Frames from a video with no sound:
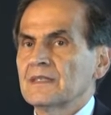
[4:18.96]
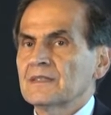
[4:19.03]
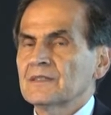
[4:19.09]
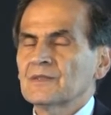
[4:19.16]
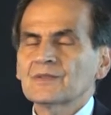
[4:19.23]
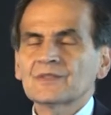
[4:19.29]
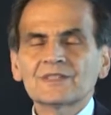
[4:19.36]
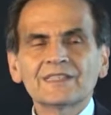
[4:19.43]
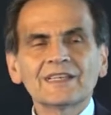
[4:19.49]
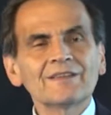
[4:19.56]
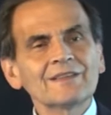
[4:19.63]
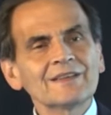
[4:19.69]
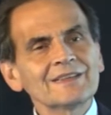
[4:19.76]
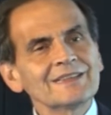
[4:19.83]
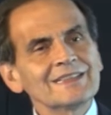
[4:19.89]
So
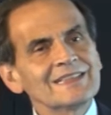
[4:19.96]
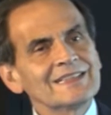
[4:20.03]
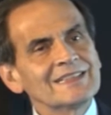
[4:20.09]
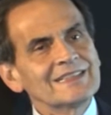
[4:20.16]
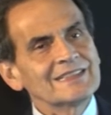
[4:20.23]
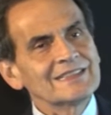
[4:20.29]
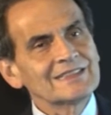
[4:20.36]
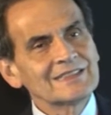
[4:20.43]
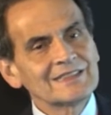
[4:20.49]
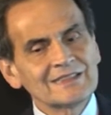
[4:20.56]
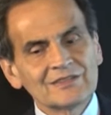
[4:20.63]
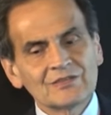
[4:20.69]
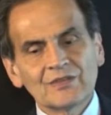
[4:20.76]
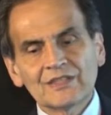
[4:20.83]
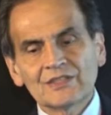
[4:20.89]
7 is
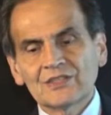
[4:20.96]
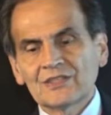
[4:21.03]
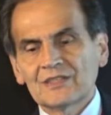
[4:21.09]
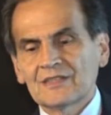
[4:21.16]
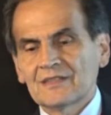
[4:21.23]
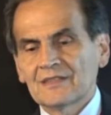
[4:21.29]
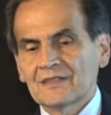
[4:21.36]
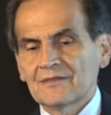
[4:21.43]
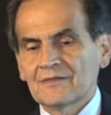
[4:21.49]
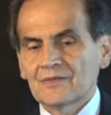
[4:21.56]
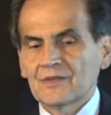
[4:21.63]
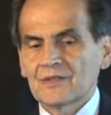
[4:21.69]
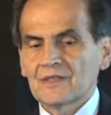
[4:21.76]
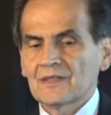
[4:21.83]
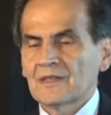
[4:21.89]
stretching
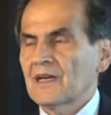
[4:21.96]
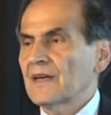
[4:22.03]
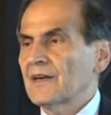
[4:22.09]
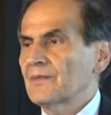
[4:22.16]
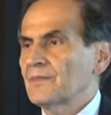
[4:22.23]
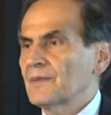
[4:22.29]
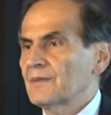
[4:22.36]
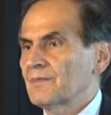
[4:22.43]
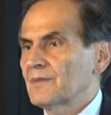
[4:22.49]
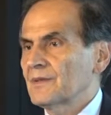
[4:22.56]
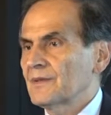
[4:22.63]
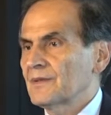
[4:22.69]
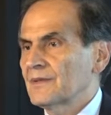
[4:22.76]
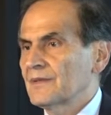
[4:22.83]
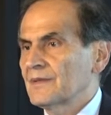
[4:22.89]
for a lot of people.
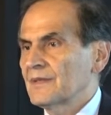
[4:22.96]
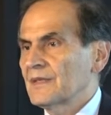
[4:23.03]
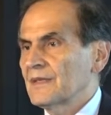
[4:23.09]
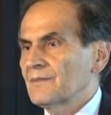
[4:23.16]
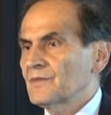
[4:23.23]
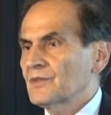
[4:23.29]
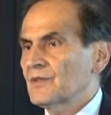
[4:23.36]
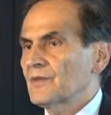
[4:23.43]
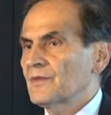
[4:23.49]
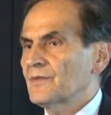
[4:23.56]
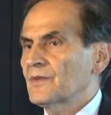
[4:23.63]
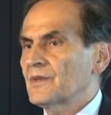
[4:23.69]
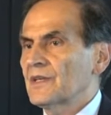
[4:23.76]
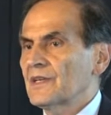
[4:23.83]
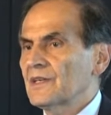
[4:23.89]
So
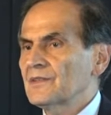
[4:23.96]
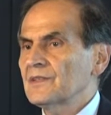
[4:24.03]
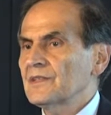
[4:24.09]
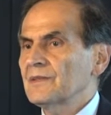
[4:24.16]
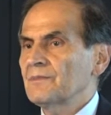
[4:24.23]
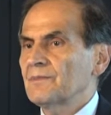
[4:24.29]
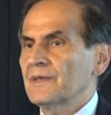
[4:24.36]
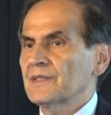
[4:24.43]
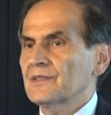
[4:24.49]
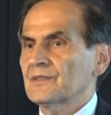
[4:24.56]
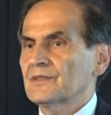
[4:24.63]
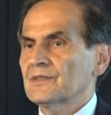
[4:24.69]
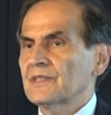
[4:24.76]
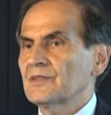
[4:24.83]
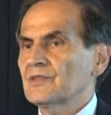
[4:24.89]
for elderly
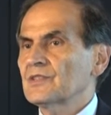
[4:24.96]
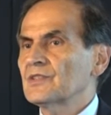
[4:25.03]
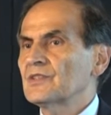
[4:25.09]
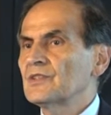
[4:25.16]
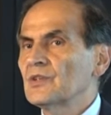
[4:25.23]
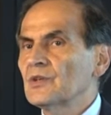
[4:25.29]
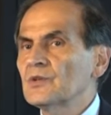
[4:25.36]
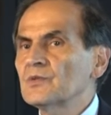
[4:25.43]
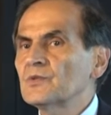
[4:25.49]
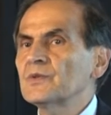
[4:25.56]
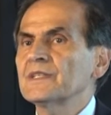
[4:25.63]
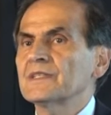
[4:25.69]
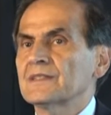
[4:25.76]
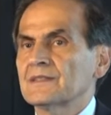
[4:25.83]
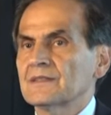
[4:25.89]
patients, there is no
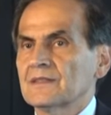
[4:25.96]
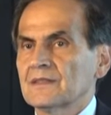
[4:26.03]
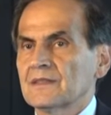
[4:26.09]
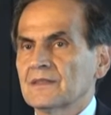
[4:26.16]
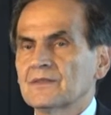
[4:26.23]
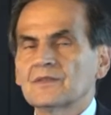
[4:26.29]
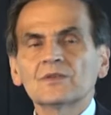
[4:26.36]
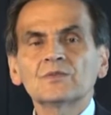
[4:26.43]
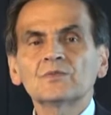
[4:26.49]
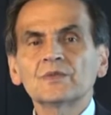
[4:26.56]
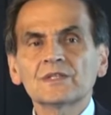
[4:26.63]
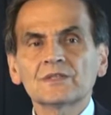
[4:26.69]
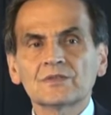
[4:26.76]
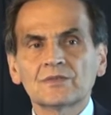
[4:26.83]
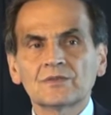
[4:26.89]

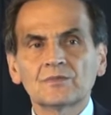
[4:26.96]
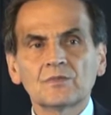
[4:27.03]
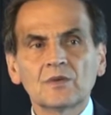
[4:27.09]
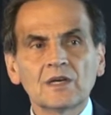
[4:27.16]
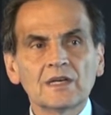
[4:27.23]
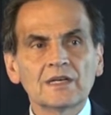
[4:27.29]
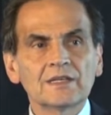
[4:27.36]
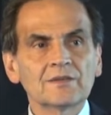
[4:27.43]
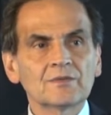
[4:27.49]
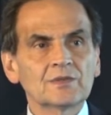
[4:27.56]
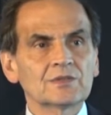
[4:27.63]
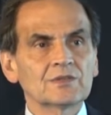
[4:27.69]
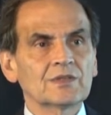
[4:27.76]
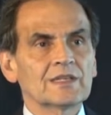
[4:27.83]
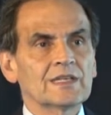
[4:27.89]
reason why we
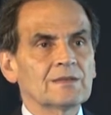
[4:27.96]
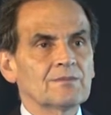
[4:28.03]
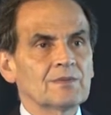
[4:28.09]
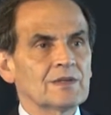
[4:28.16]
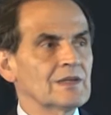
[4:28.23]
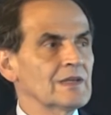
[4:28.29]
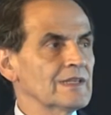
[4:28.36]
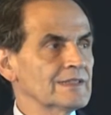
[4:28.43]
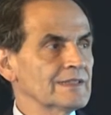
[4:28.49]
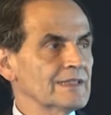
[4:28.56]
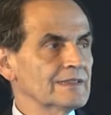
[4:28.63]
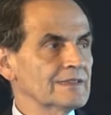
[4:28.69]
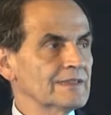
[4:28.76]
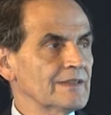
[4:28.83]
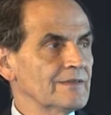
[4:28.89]
should keep it less
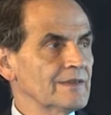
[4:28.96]
than